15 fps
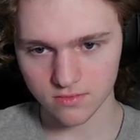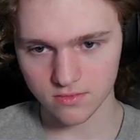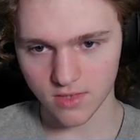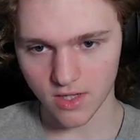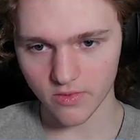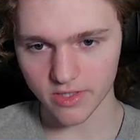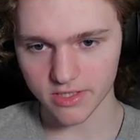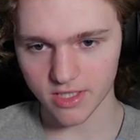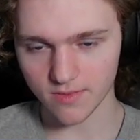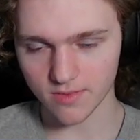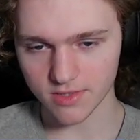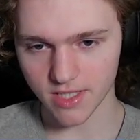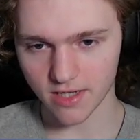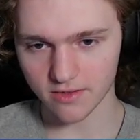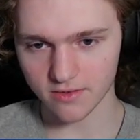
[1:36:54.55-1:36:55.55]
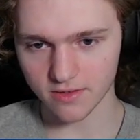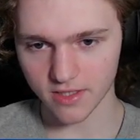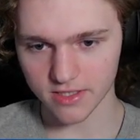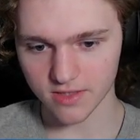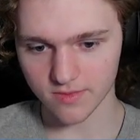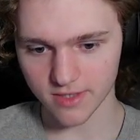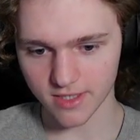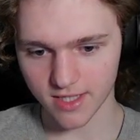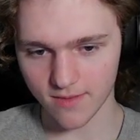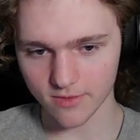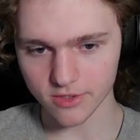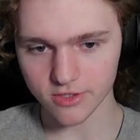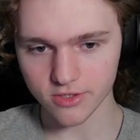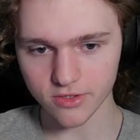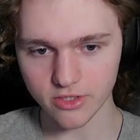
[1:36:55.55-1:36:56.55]
I want to double down on like some of the
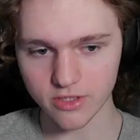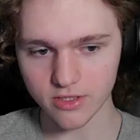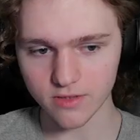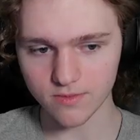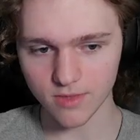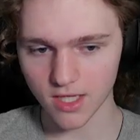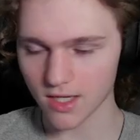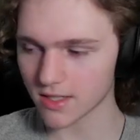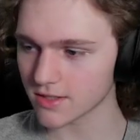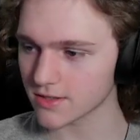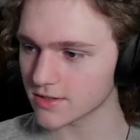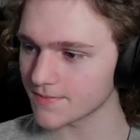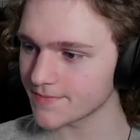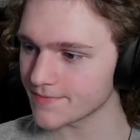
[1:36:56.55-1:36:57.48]
chemistry mechanics.